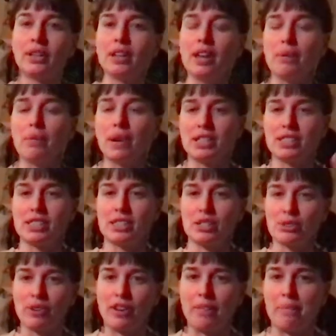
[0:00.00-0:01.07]
It wants to
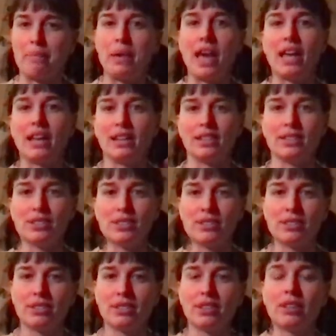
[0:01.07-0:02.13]
sort of bend
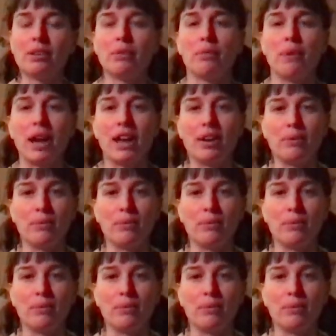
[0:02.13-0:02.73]
when